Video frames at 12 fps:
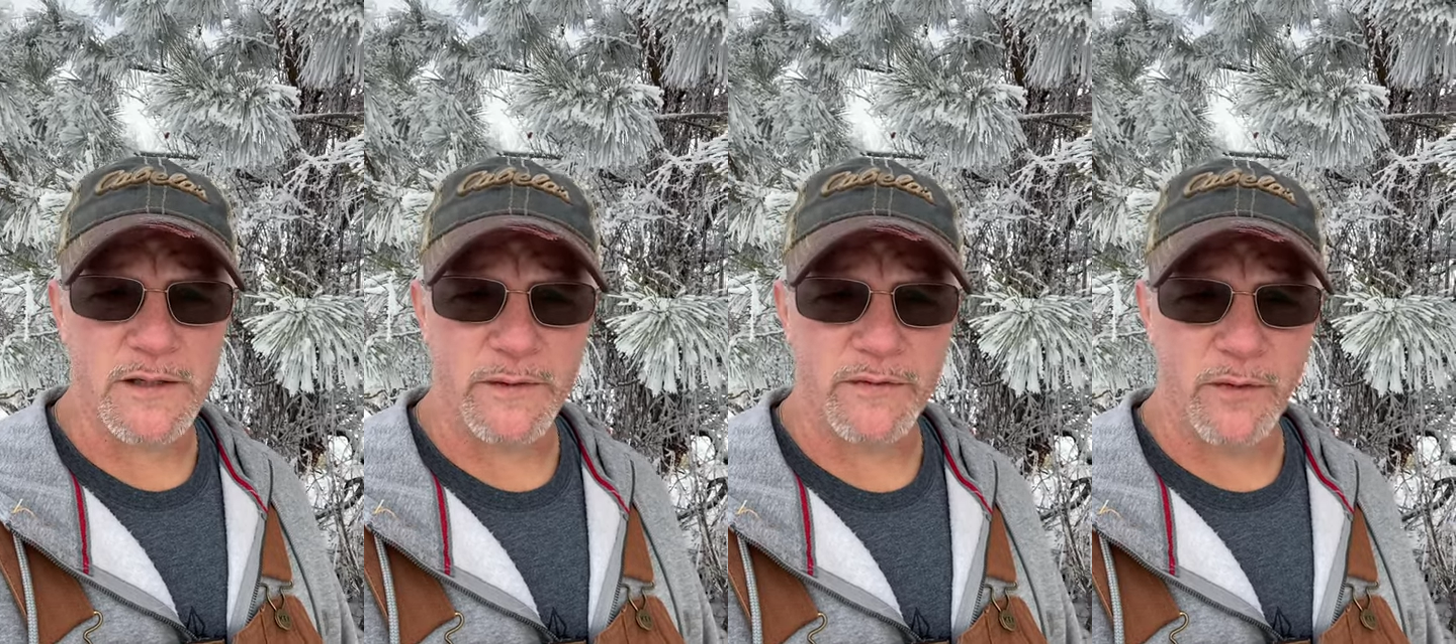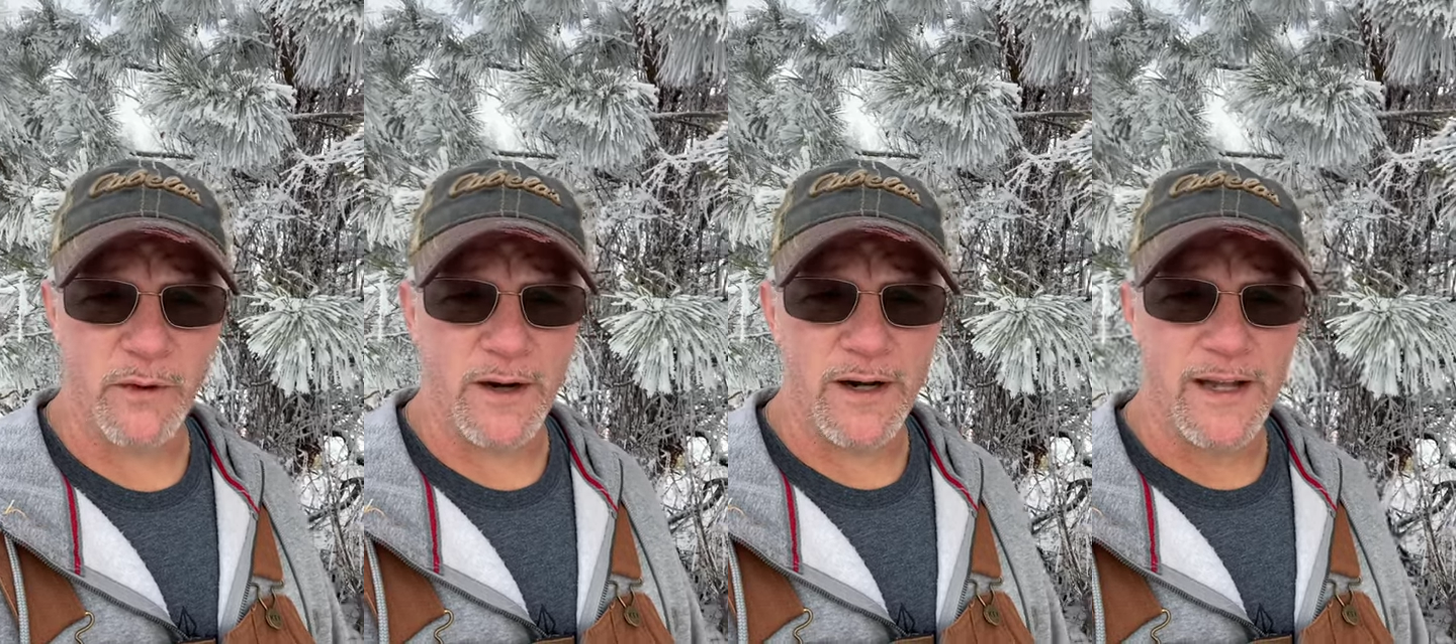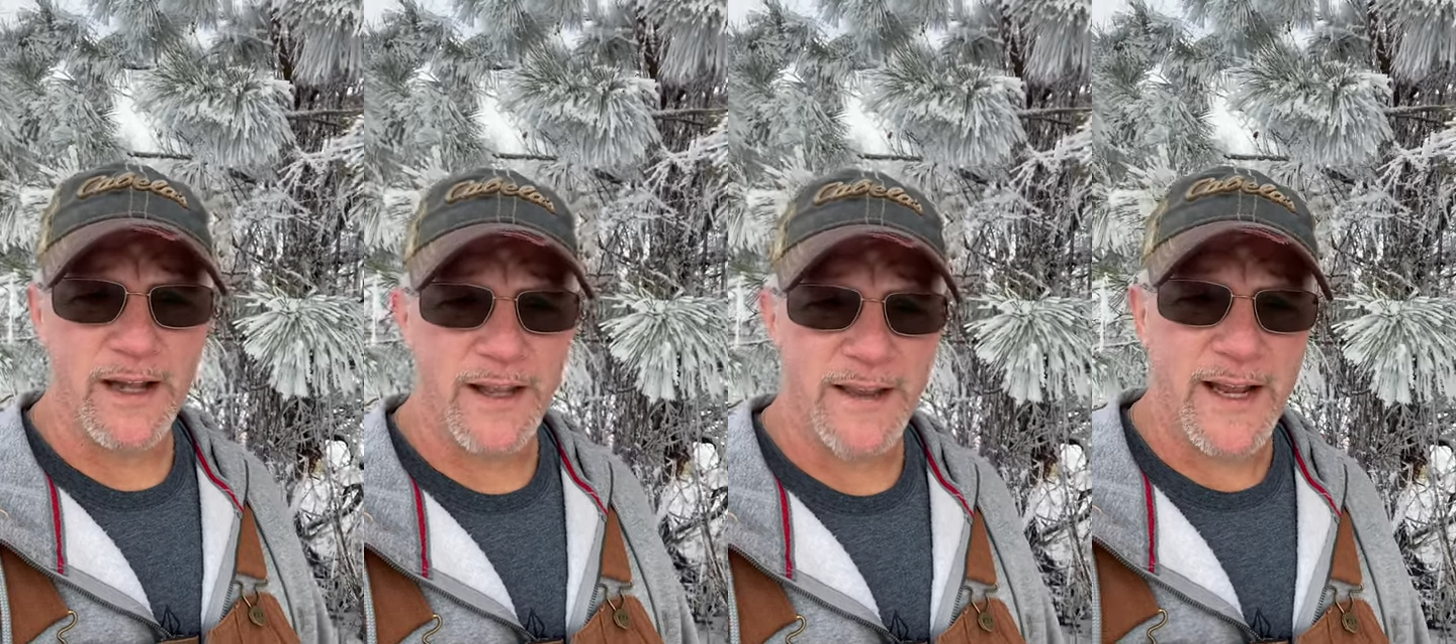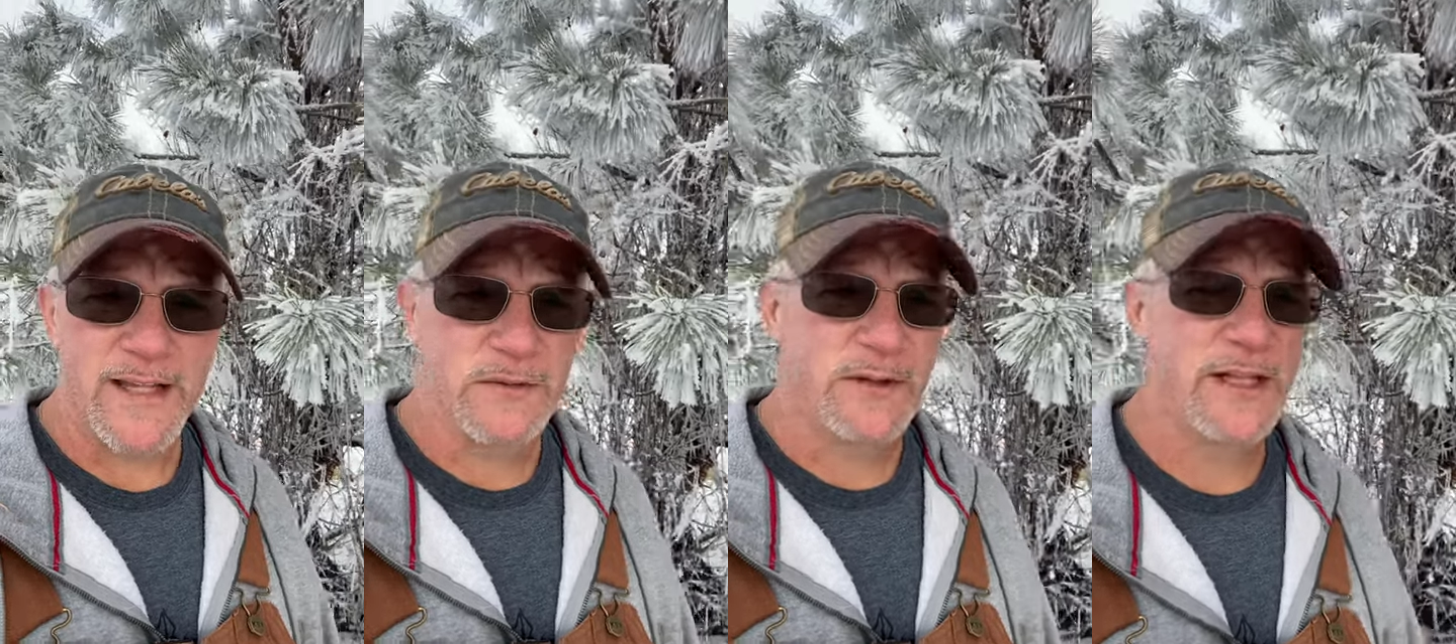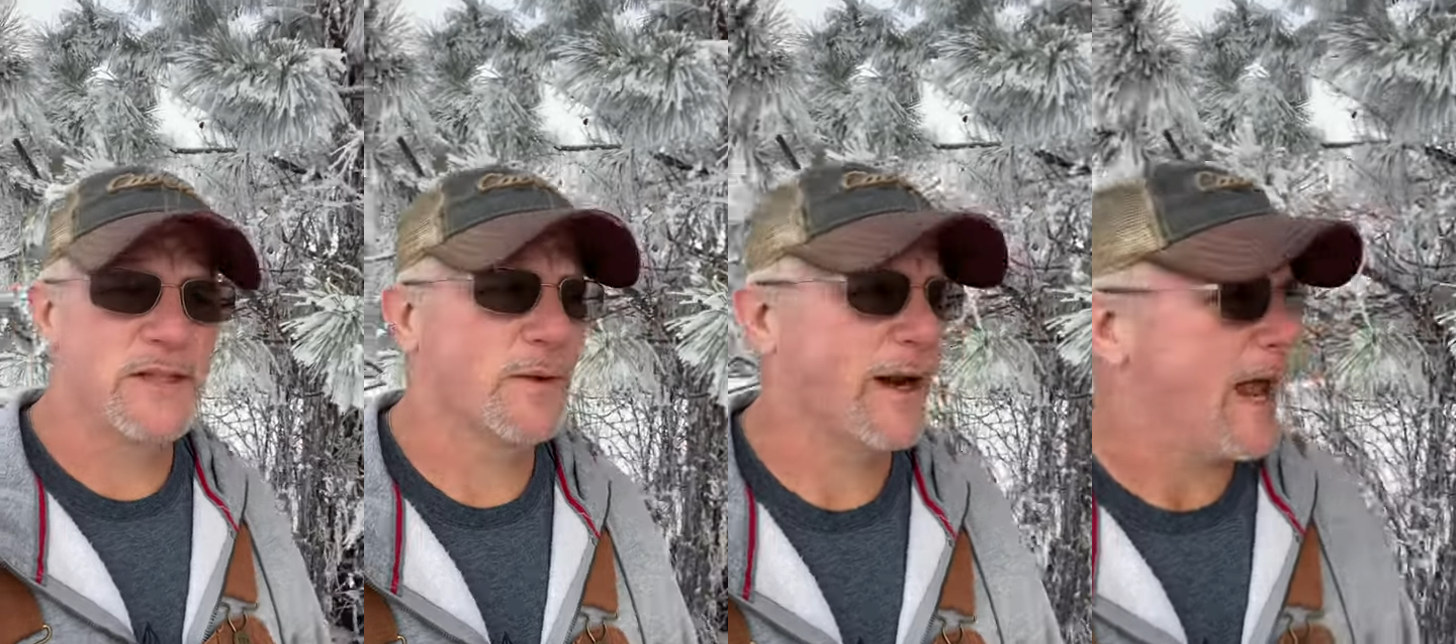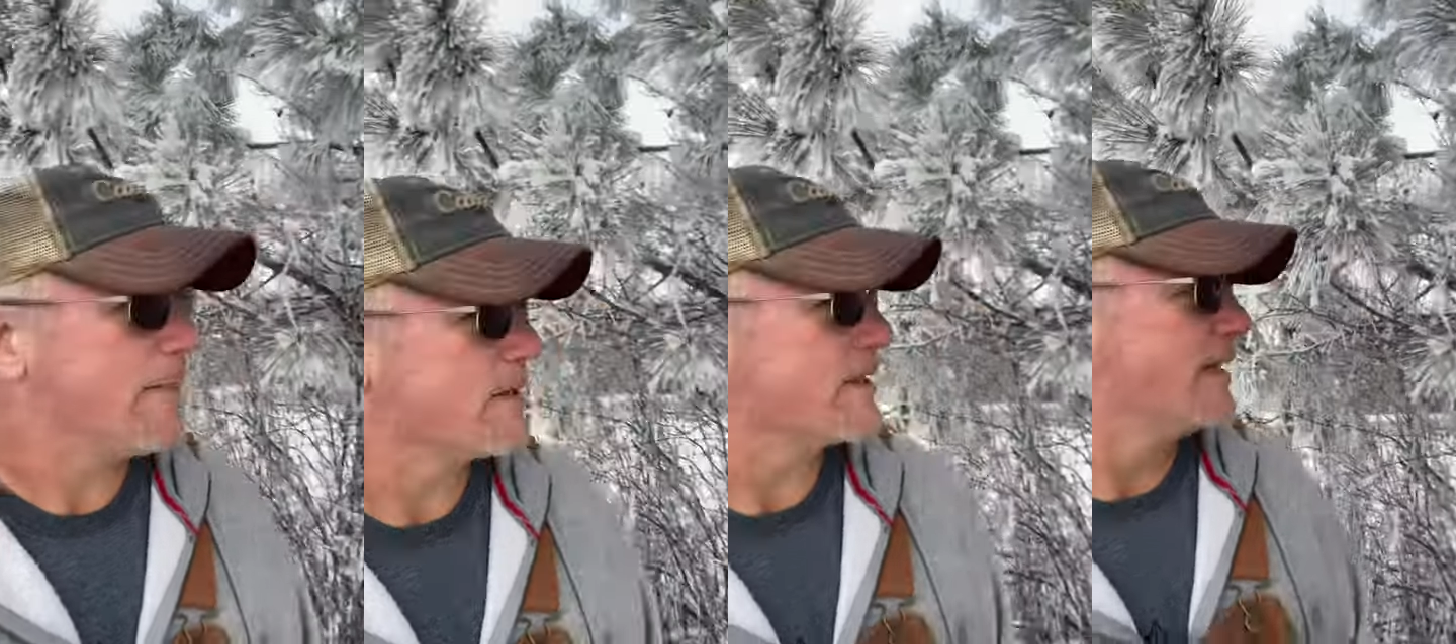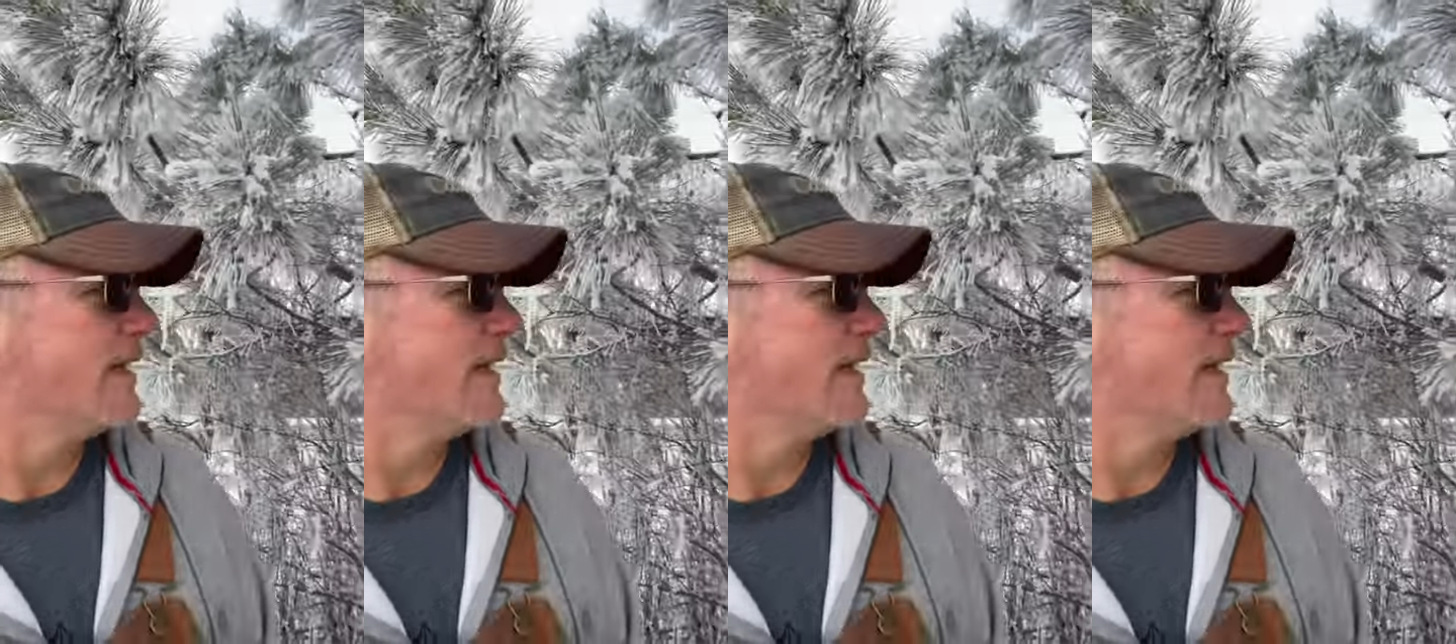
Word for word: before, that's, this is what happens.